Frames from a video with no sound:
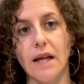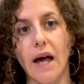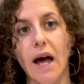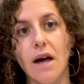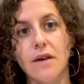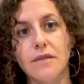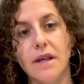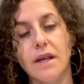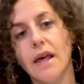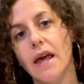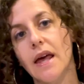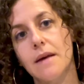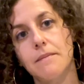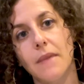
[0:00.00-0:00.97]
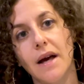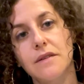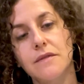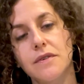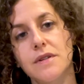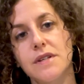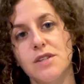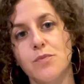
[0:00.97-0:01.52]
Having a
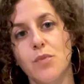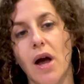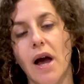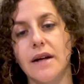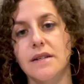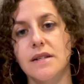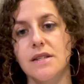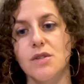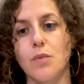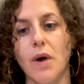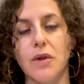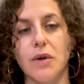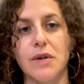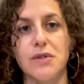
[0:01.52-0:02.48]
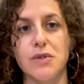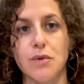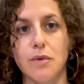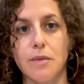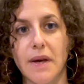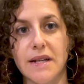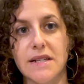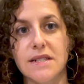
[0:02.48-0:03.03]
mindfulness practice, whether it's through
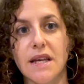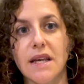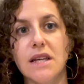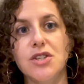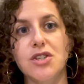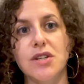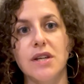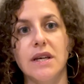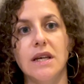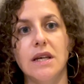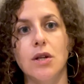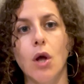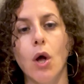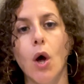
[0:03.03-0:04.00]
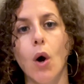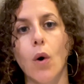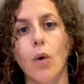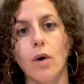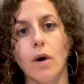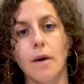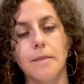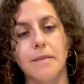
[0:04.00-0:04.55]
meditation
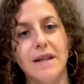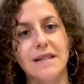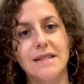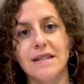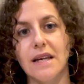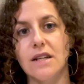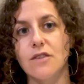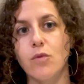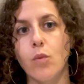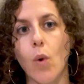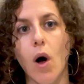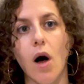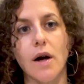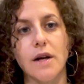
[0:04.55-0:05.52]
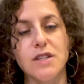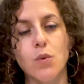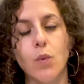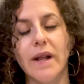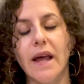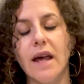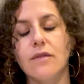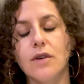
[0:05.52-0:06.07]
or meditative walks,
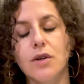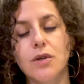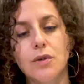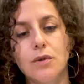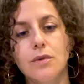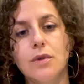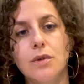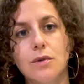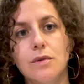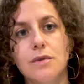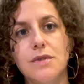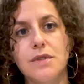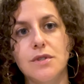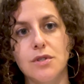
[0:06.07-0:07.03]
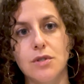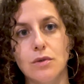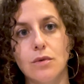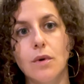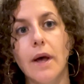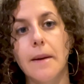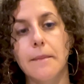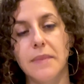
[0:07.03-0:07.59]
whatever you use
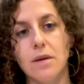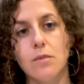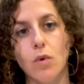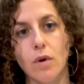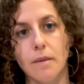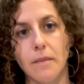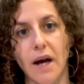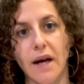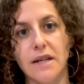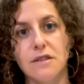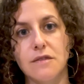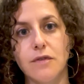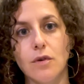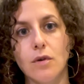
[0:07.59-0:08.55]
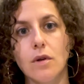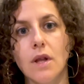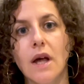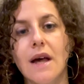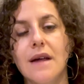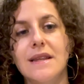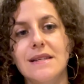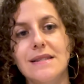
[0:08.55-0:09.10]
to be more mindful,
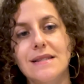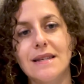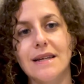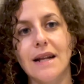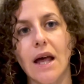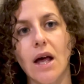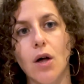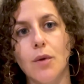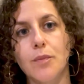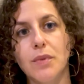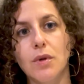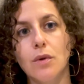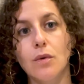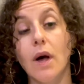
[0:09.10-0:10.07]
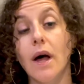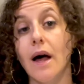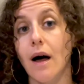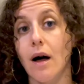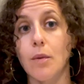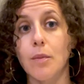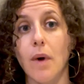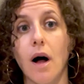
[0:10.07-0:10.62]
this is gonna help you
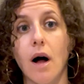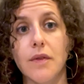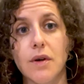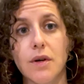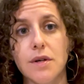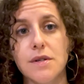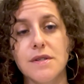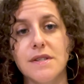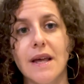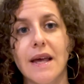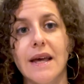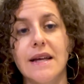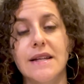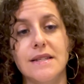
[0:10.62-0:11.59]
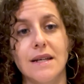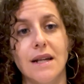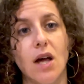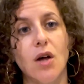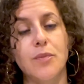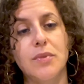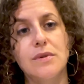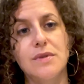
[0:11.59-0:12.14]
help others, it's gonna
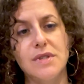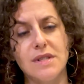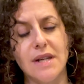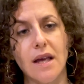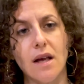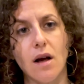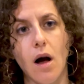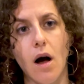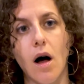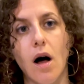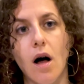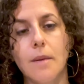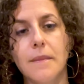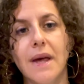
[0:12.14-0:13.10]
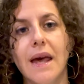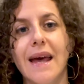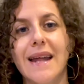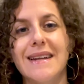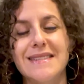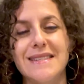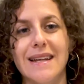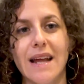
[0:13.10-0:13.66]
help you stay calm,
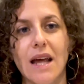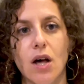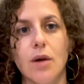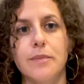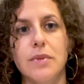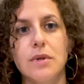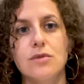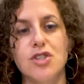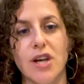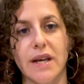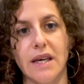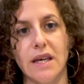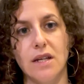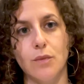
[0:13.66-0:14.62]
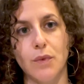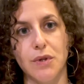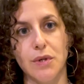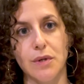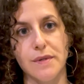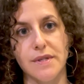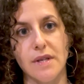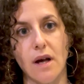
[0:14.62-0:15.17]
and it's gonna help you check in with
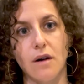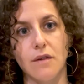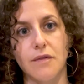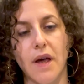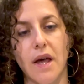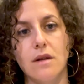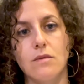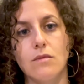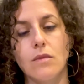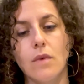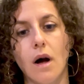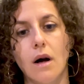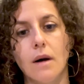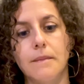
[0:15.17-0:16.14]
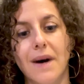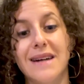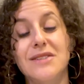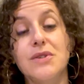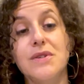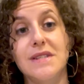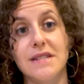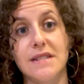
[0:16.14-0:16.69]
yourself and
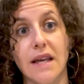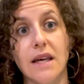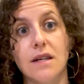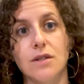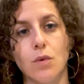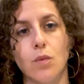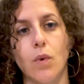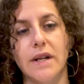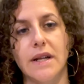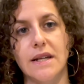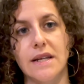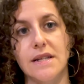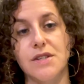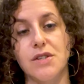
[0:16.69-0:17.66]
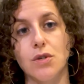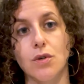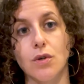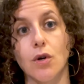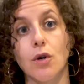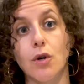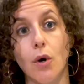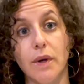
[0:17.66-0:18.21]
understand what it is
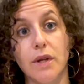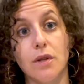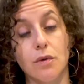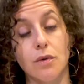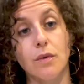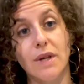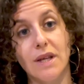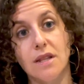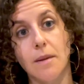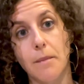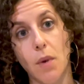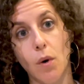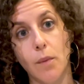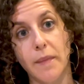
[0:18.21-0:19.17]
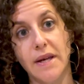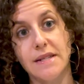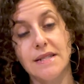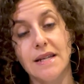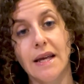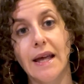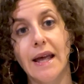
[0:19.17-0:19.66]
you're going through in the moment.